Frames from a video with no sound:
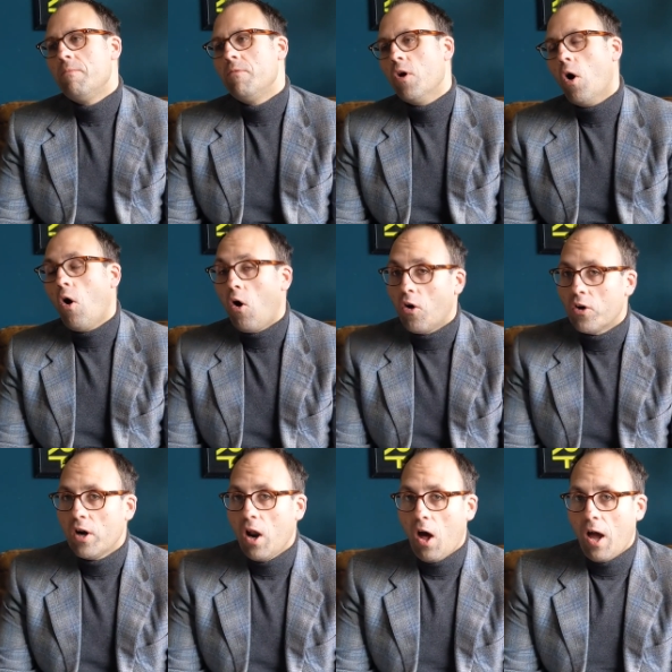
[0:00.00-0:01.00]
the
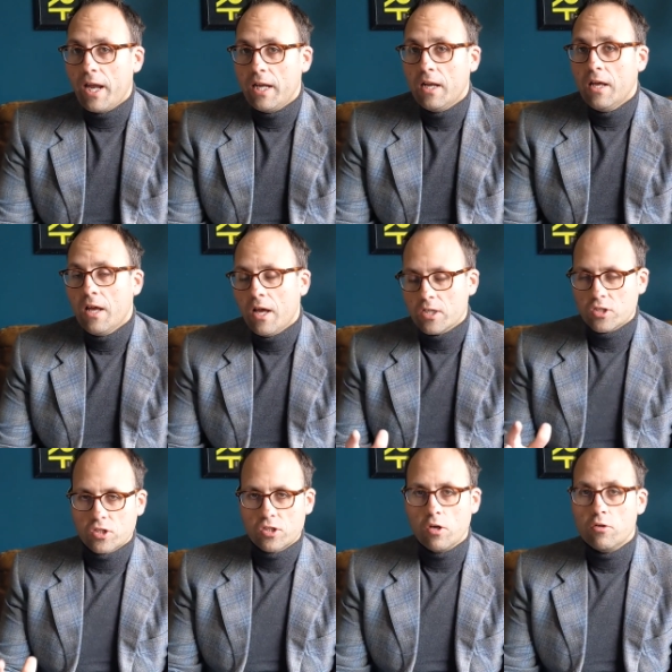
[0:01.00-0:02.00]
online and
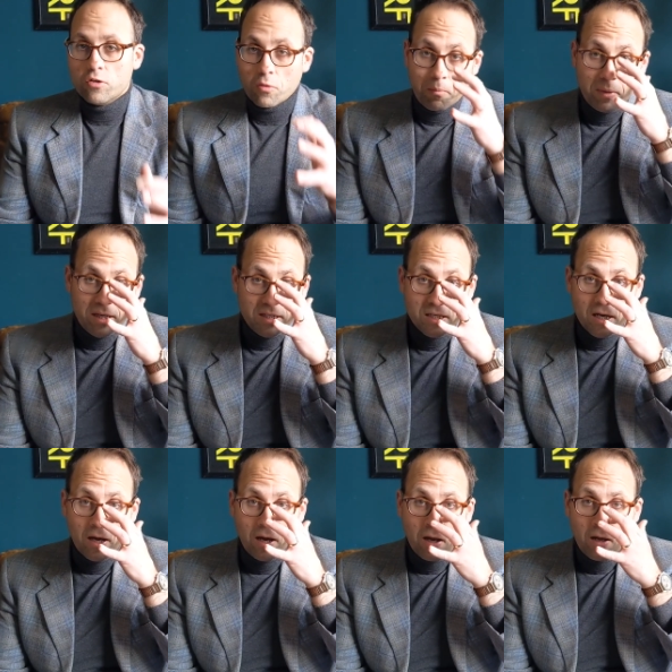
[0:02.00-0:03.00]
social
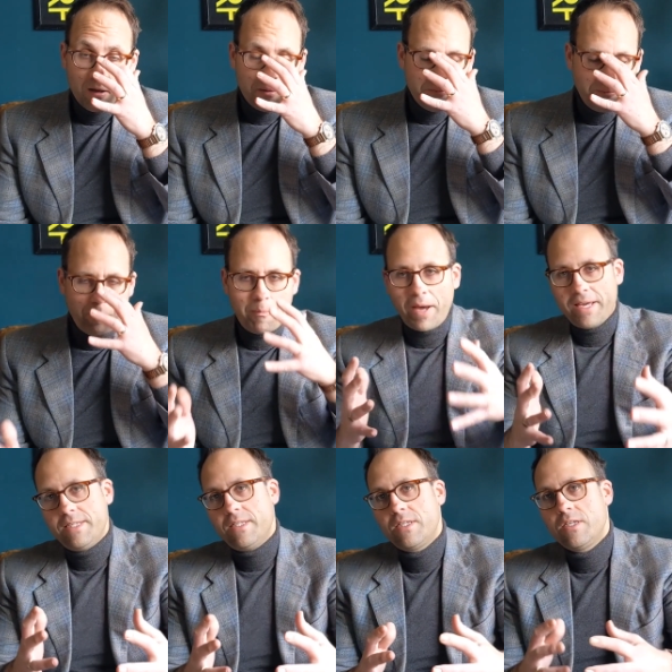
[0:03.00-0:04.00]
media
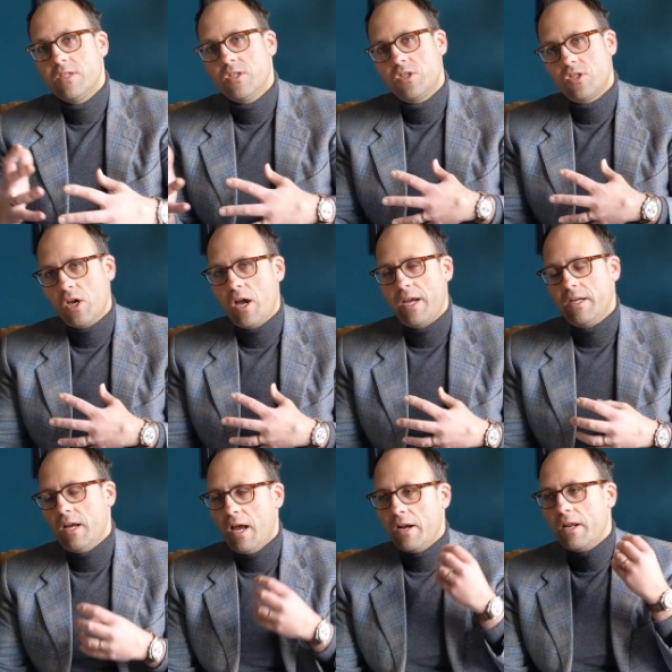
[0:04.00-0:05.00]
based
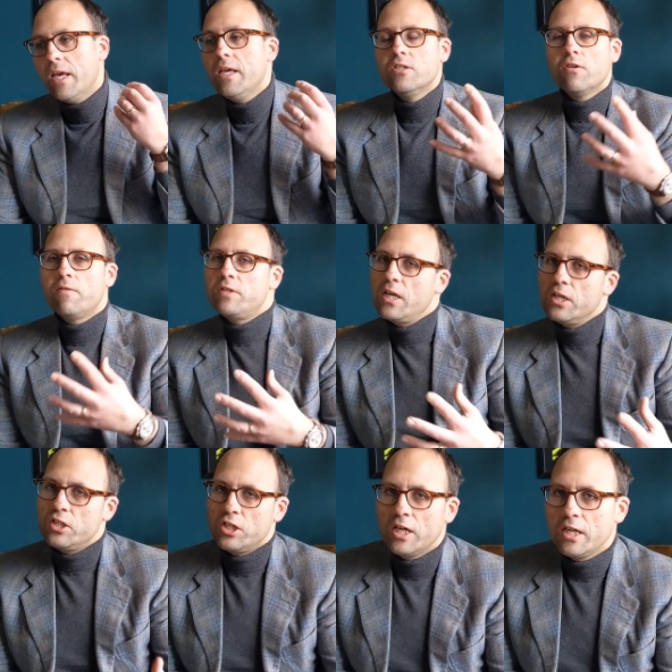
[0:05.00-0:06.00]
side. And he's obviously
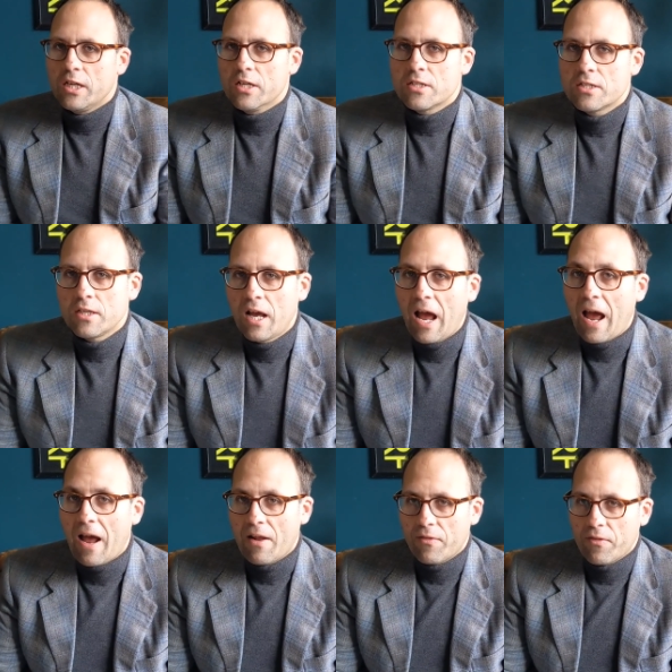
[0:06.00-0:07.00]
a genius
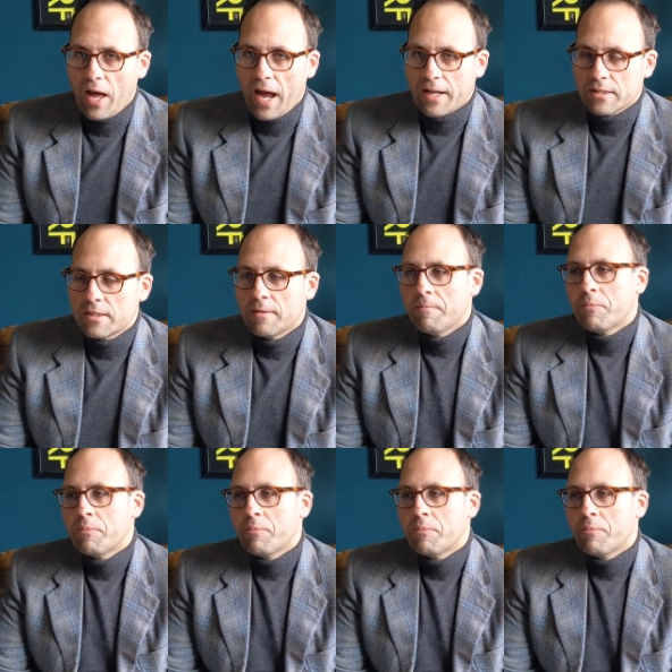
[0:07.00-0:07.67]
at that.